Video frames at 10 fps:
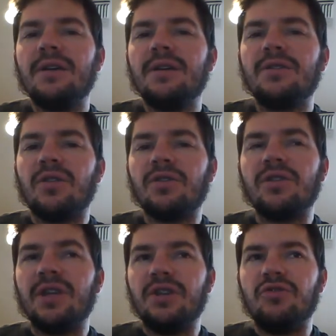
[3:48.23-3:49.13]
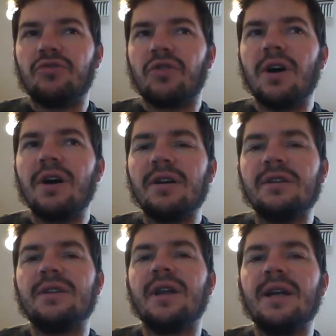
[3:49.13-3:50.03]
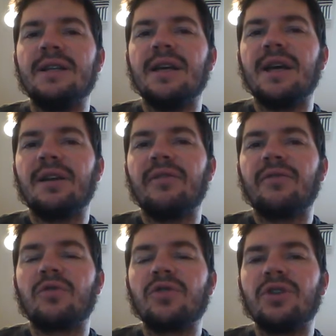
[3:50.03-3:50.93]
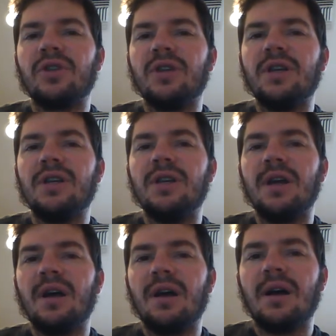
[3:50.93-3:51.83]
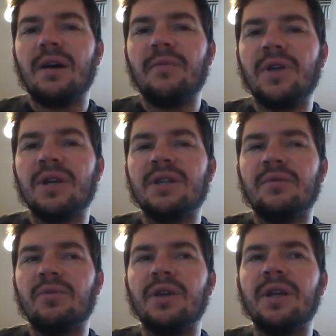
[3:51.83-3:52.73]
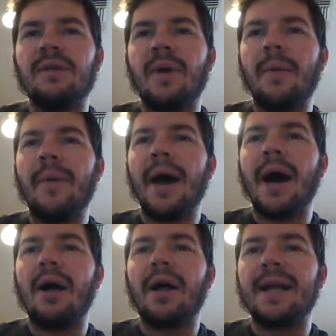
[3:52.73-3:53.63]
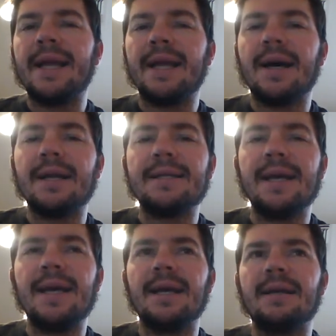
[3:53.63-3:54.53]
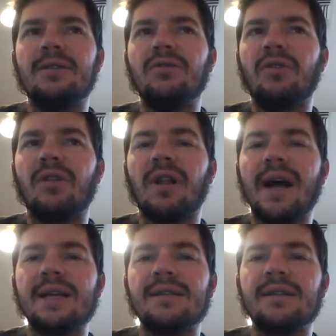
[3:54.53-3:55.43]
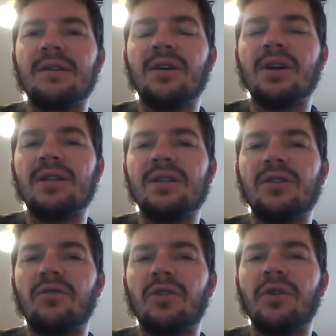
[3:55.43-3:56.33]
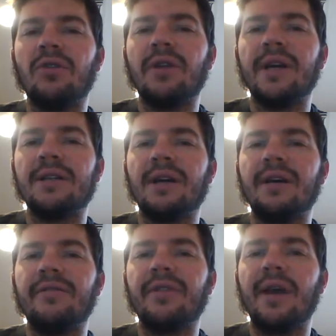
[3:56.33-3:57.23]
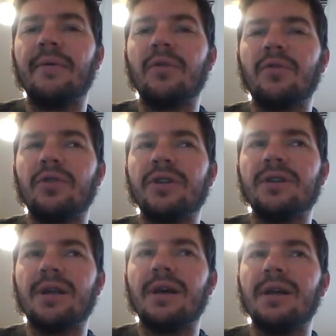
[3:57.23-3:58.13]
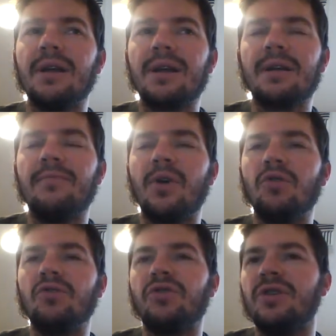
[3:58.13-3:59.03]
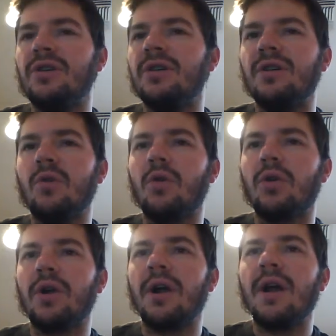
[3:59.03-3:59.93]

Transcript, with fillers: So those are the drugs that I take, and unfortunately, because of the bleeding in my bowel, I cannot take your classic non-steroidal anti-inflammatories like Motrin or